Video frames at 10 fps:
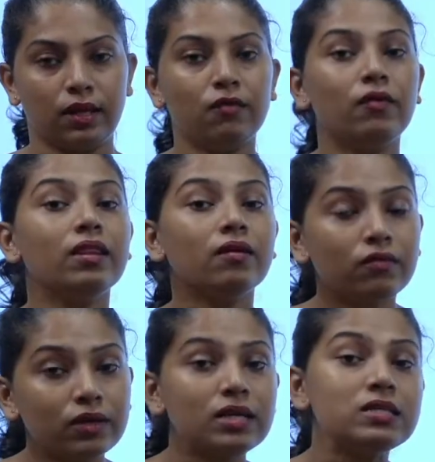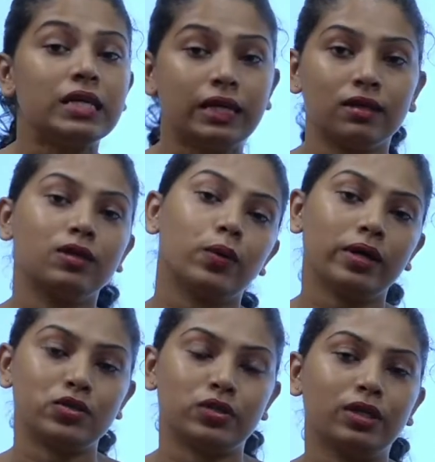when the word here
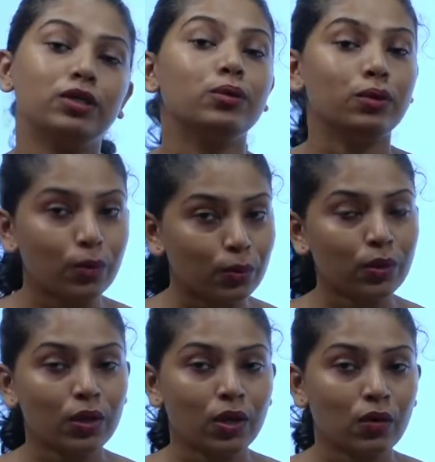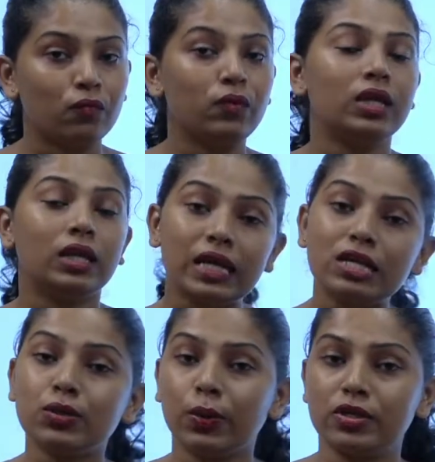question, you know we
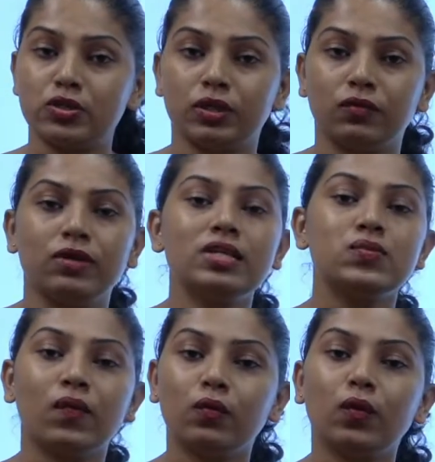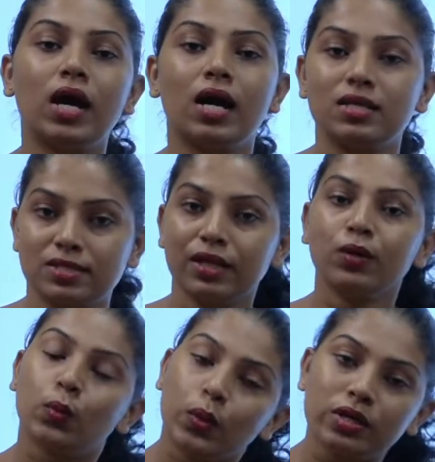need question words when we are asking
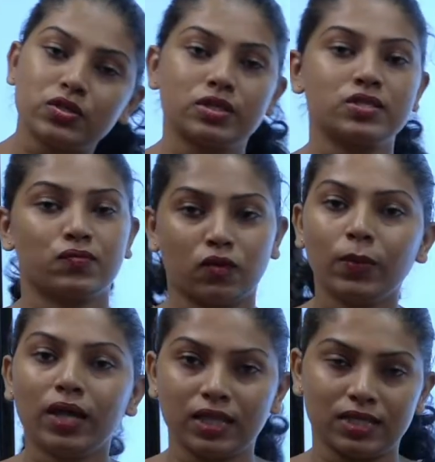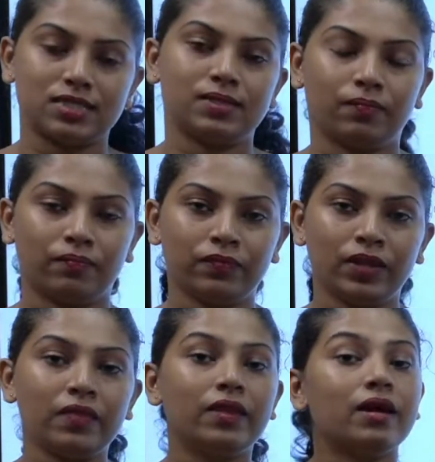questions from others.
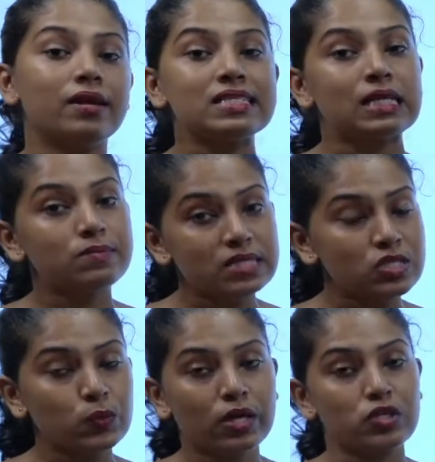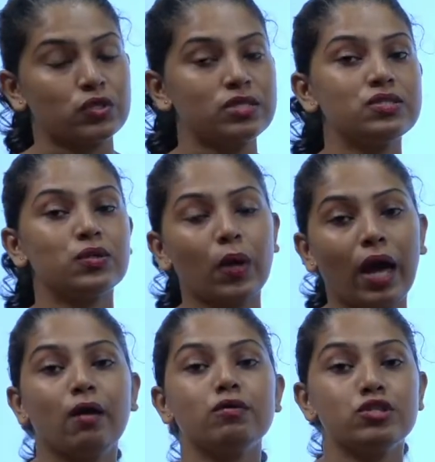There are some situations you
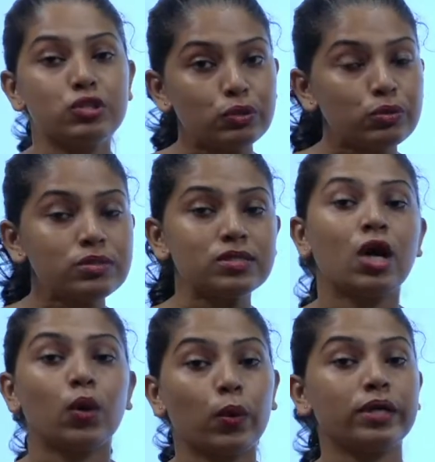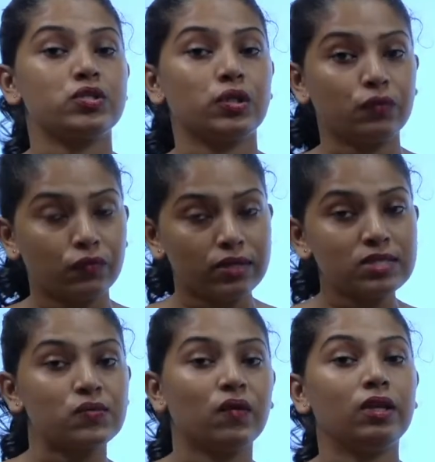have to use question
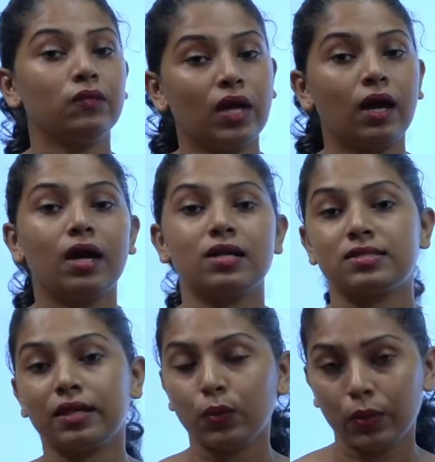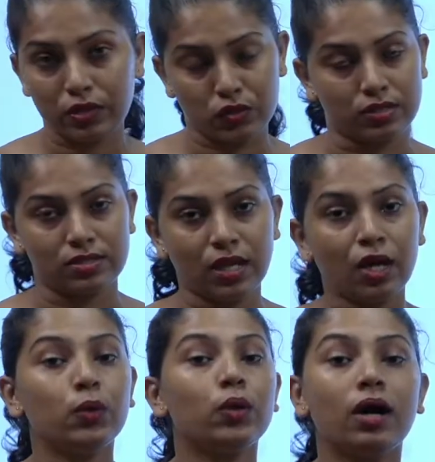words when we are asking questions.
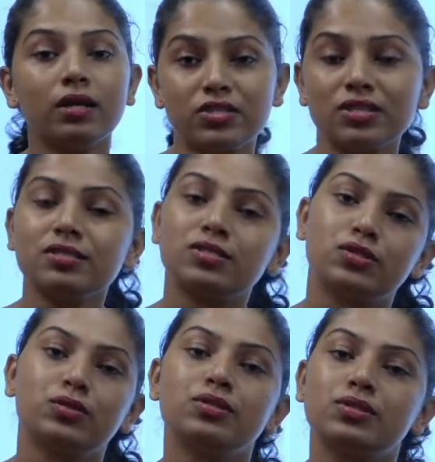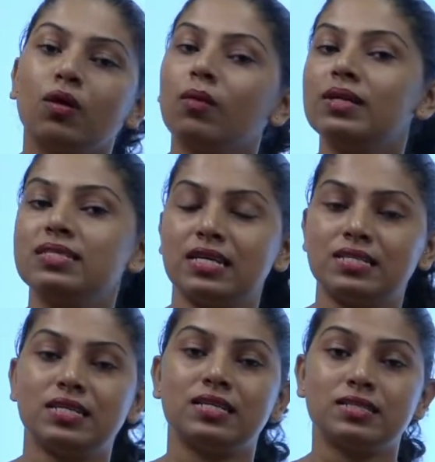You can't just use normal
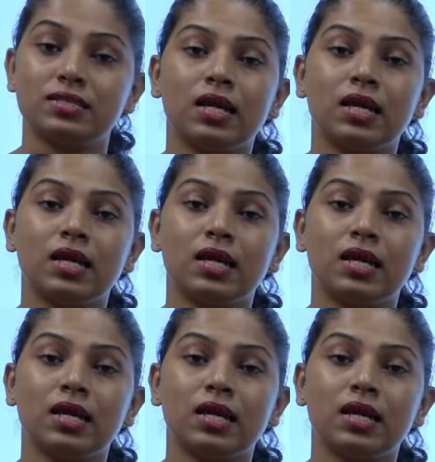sentence